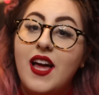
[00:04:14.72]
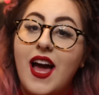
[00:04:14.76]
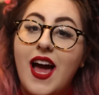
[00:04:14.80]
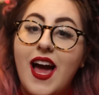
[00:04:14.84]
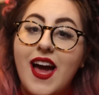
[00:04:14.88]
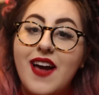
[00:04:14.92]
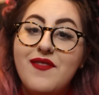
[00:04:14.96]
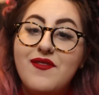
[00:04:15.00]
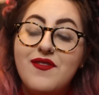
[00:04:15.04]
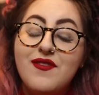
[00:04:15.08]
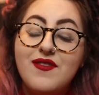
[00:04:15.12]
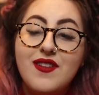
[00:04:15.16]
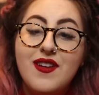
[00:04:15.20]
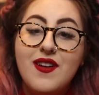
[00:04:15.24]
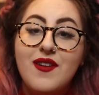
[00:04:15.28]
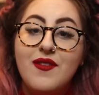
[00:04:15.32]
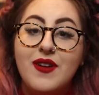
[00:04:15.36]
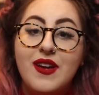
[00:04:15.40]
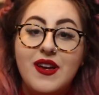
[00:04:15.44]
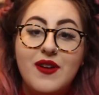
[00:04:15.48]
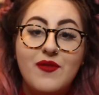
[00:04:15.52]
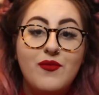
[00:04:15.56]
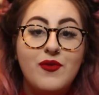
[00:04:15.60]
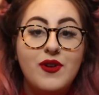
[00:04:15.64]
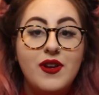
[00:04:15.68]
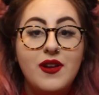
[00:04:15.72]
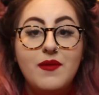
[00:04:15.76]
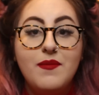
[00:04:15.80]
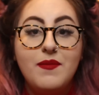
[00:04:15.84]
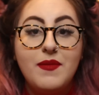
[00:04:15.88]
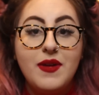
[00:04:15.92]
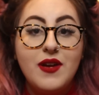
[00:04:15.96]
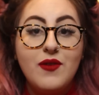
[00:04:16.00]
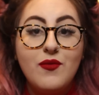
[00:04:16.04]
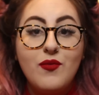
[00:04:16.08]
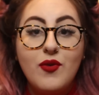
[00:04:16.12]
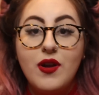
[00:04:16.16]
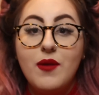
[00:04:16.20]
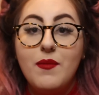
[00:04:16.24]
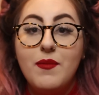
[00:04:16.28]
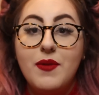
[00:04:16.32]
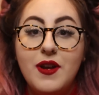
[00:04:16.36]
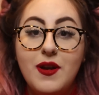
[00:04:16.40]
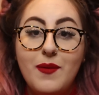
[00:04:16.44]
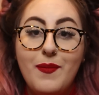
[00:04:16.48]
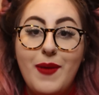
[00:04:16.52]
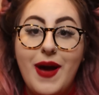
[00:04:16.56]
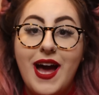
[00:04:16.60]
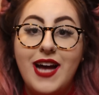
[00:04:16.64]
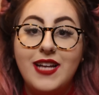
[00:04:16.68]
I don't know, it wouldn't put
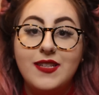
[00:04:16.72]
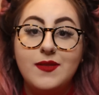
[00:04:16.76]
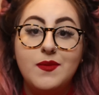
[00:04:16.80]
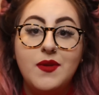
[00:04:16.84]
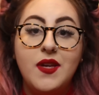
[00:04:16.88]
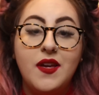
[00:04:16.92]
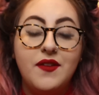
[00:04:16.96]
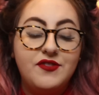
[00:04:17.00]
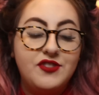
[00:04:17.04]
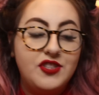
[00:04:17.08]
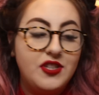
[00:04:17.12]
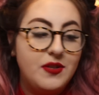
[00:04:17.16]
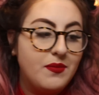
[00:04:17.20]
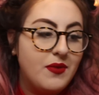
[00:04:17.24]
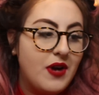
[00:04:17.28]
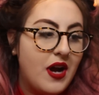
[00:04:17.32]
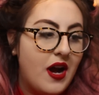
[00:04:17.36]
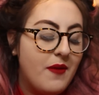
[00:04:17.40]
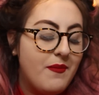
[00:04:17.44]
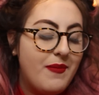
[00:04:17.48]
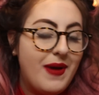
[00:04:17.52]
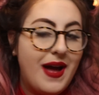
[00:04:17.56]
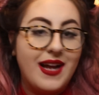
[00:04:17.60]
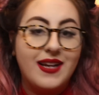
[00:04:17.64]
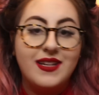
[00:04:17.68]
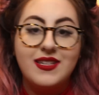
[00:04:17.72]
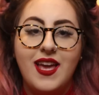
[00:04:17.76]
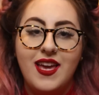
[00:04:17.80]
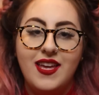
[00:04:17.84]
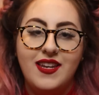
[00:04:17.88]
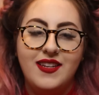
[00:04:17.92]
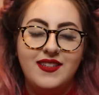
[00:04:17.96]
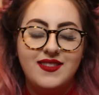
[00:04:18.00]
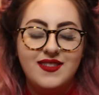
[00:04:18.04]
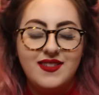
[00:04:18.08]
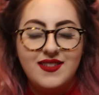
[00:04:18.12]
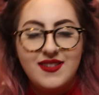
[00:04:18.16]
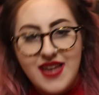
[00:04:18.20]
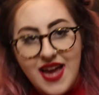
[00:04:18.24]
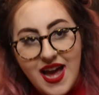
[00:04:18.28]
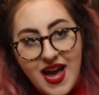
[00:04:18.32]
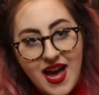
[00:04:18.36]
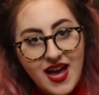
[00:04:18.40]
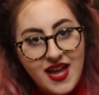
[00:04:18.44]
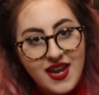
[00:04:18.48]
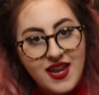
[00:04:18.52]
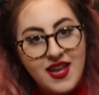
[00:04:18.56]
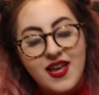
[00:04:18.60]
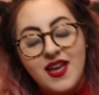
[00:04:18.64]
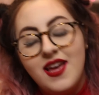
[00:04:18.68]
it past me if she brought back Hannah's
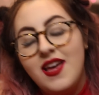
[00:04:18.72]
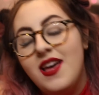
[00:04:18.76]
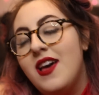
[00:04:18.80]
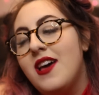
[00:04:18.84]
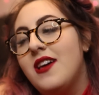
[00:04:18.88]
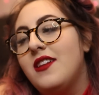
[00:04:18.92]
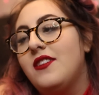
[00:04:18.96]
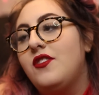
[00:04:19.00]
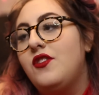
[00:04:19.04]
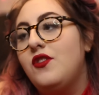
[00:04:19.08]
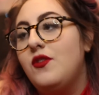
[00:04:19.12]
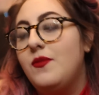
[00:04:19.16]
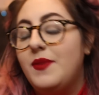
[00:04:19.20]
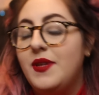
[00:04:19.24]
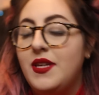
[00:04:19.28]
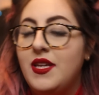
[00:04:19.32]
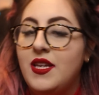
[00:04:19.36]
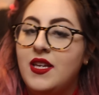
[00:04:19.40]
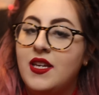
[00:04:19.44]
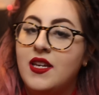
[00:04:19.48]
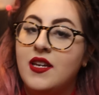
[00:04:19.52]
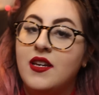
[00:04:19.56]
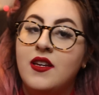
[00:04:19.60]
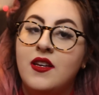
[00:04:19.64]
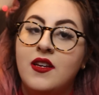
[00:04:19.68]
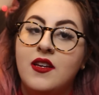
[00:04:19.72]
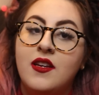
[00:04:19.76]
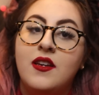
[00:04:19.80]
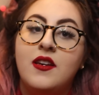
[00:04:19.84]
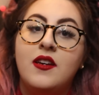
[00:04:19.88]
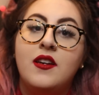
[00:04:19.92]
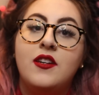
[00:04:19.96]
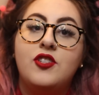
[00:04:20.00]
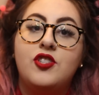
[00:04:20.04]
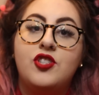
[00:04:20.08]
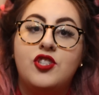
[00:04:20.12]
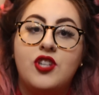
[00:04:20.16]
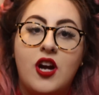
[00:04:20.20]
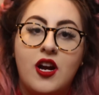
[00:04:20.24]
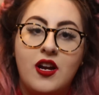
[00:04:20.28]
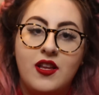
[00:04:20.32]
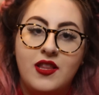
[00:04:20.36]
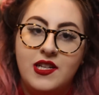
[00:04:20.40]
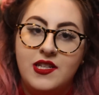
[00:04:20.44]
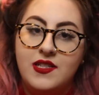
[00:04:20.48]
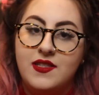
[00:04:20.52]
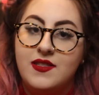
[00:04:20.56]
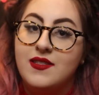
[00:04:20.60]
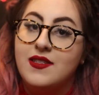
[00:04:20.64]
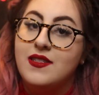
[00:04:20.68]
dad to be
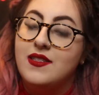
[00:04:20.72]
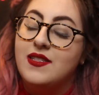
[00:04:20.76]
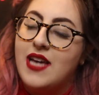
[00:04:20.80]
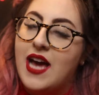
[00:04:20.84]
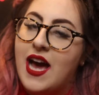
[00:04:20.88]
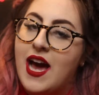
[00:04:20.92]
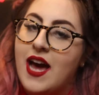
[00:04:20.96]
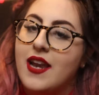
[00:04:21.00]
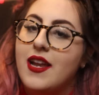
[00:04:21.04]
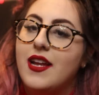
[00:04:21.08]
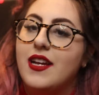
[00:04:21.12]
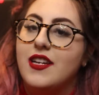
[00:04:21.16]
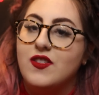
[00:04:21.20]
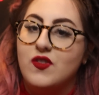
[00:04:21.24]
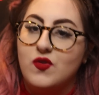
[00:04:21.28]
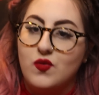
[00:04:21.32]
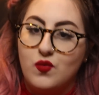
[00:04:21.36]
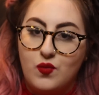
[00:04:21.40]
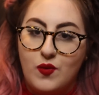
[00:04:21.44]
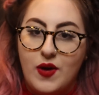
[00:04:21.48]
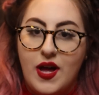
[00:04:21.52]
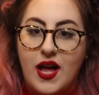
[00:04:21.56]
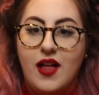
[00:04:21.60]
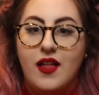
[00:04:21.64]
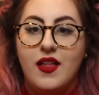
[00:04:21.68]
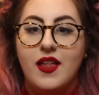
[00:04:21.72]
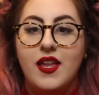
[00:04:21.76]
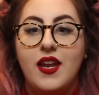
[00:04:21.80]
Charlotte's dad as well.